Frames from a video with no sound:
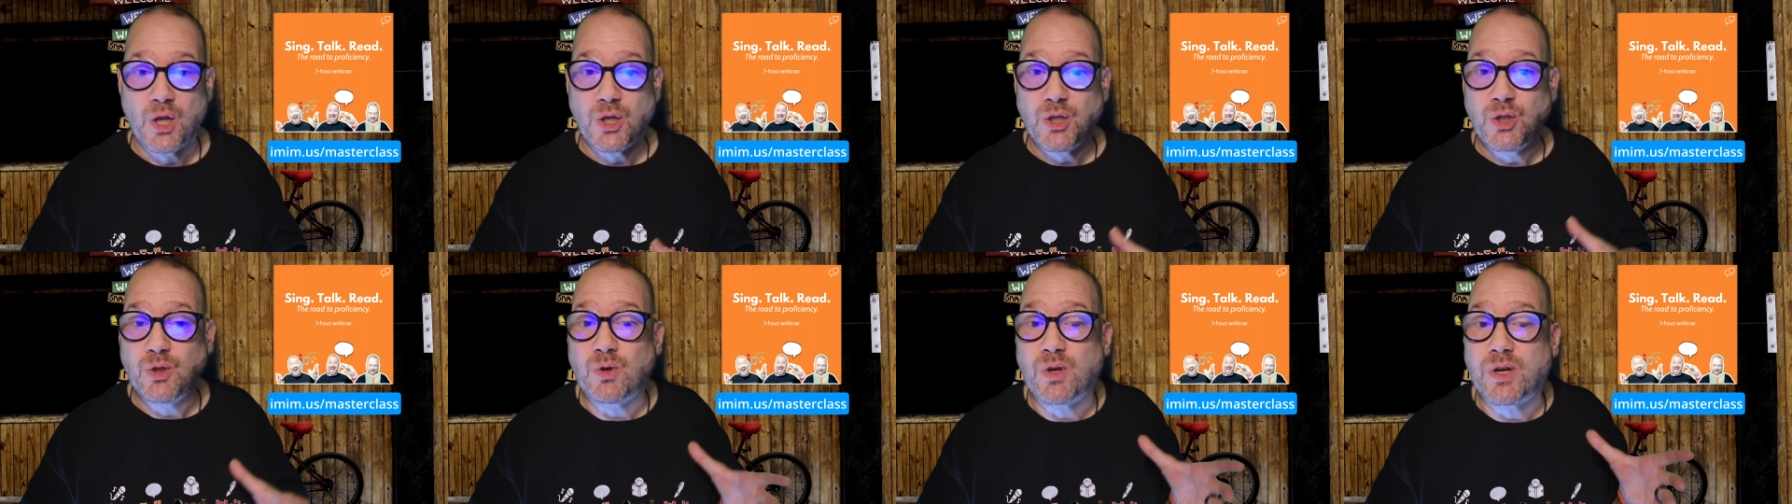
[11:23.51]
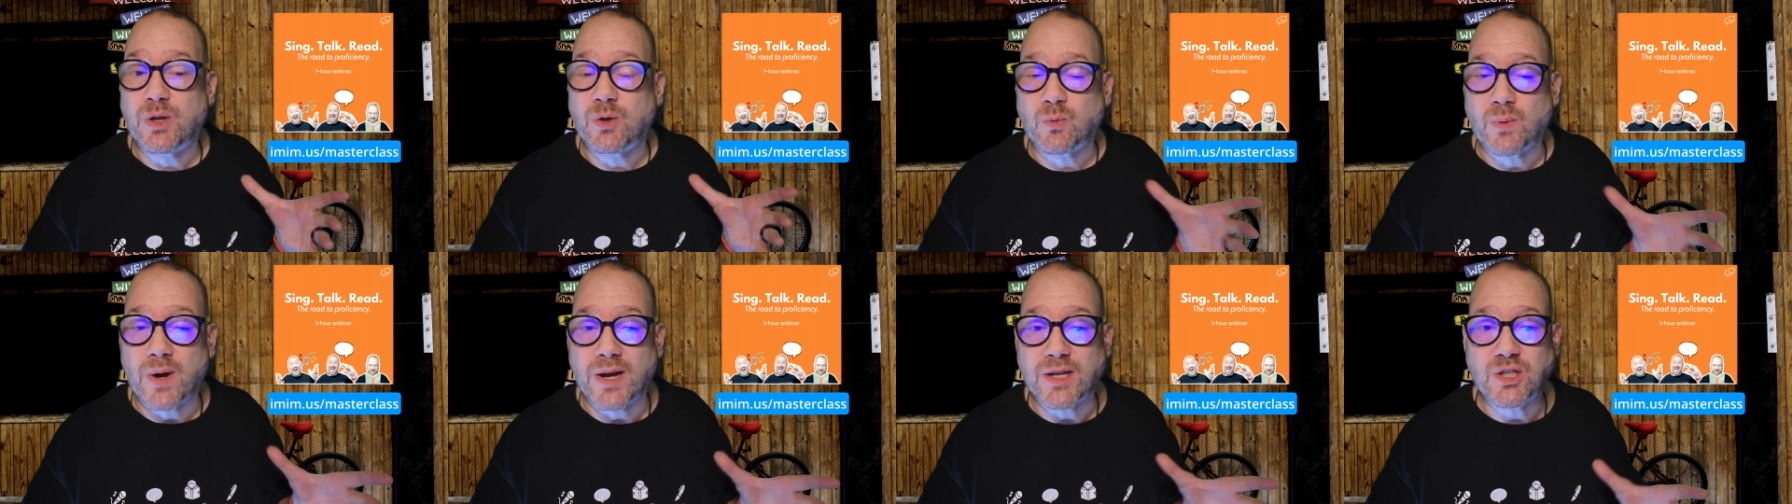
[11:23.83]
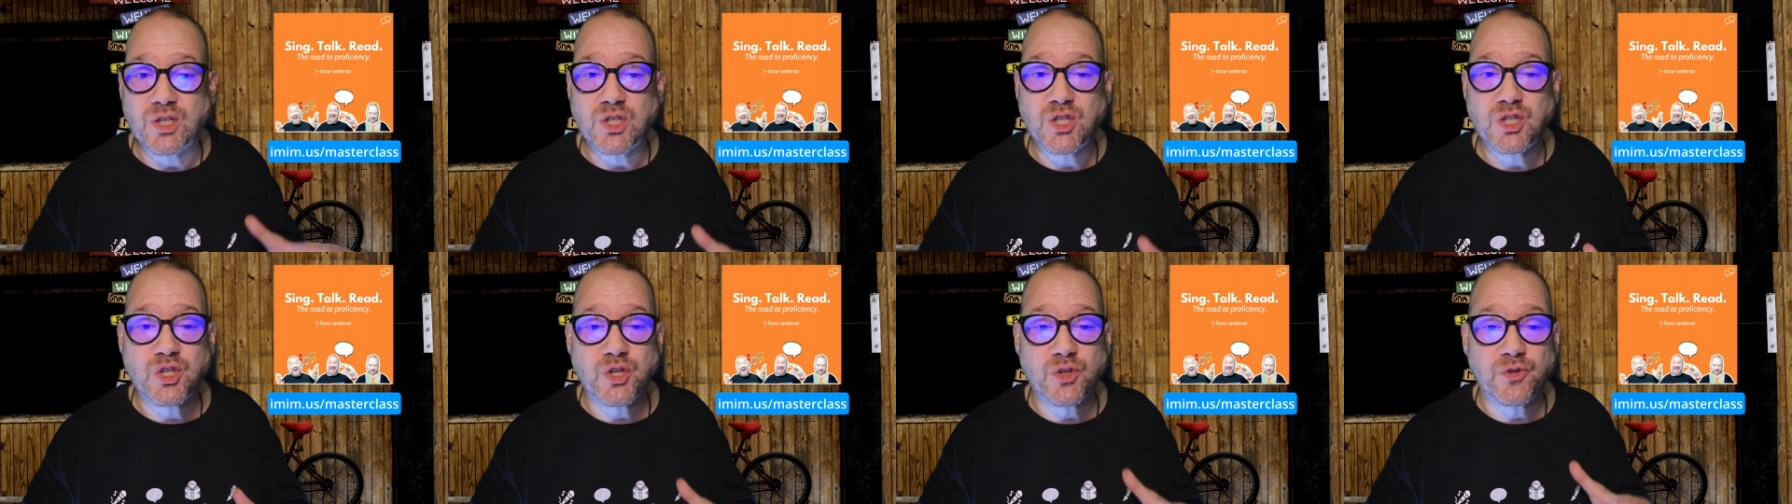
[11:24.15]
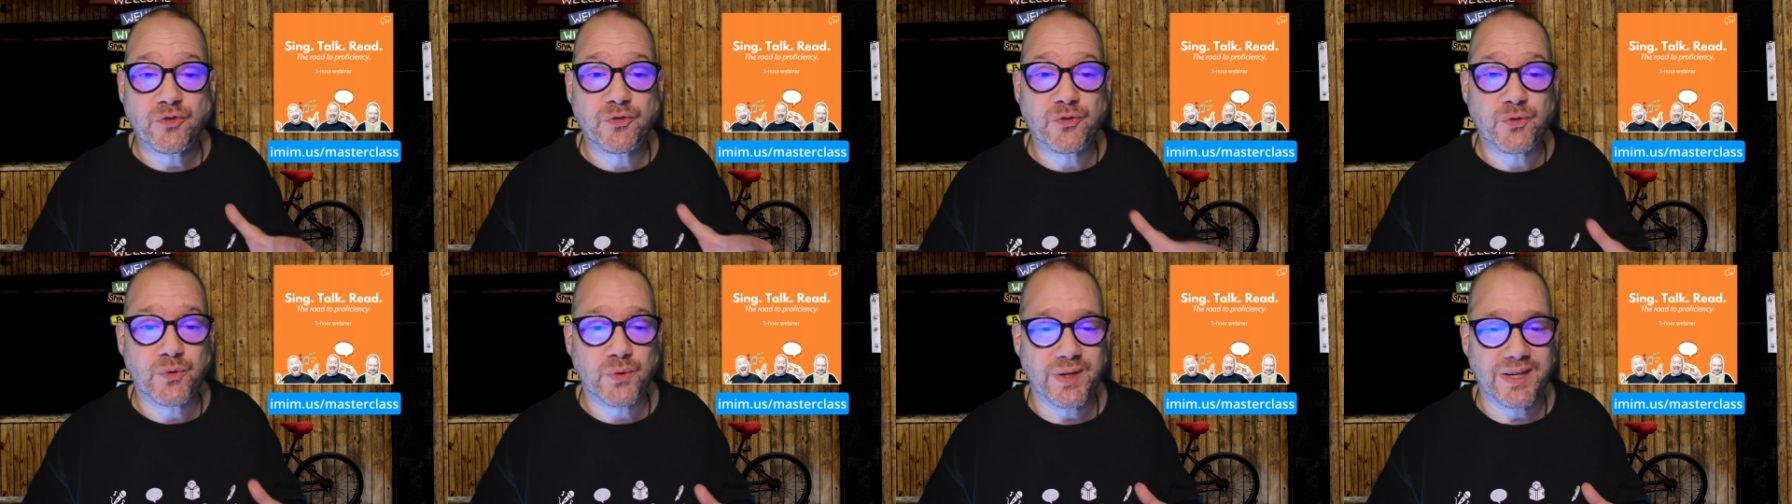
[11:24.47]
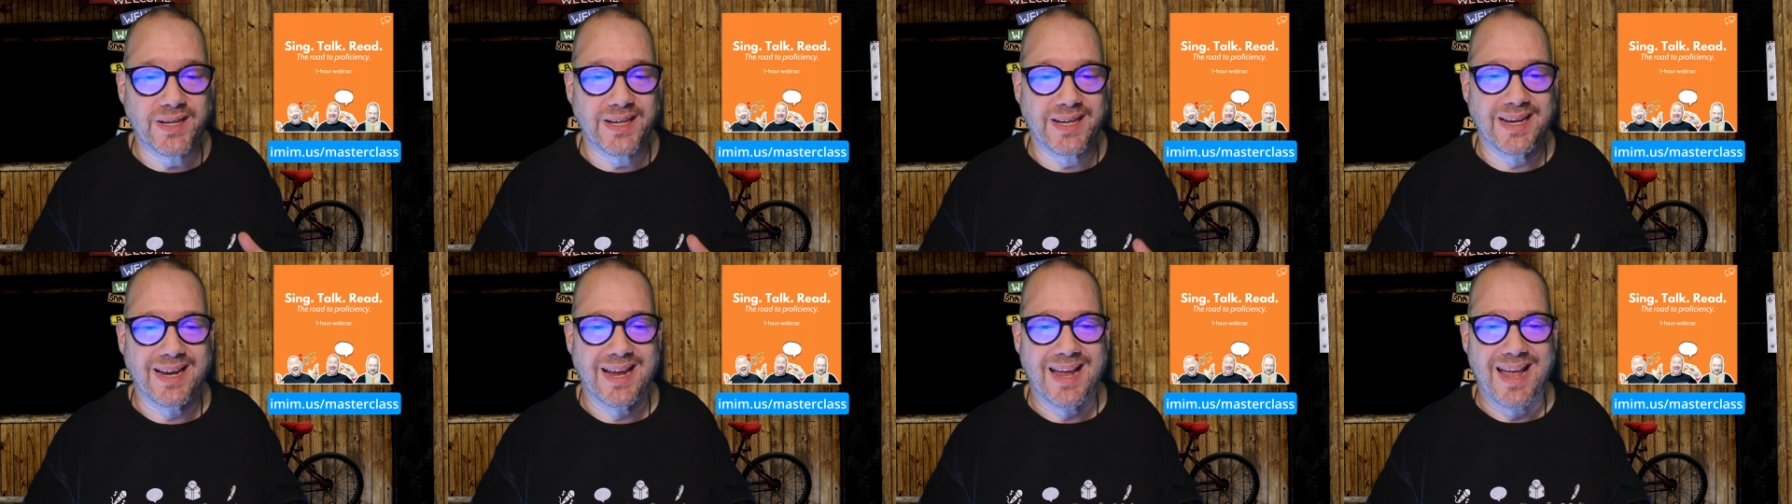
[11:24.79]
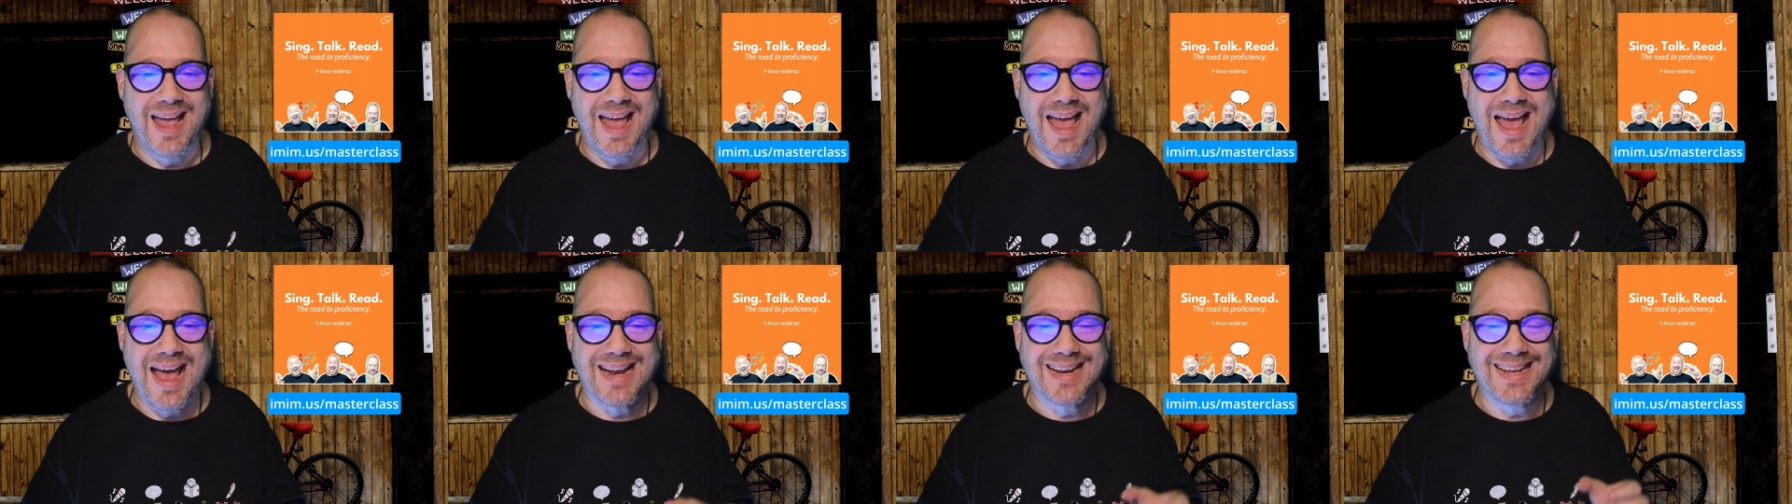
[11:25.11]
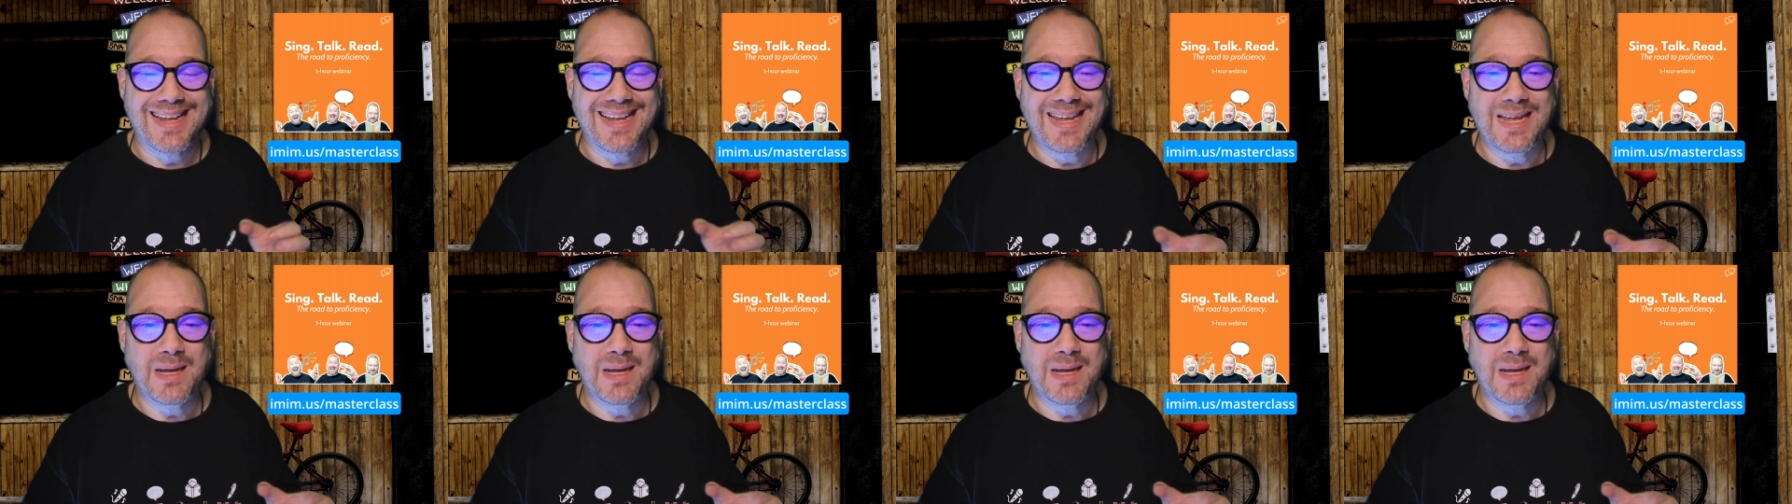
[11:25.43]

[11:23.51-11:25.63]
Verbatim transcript: You can register free at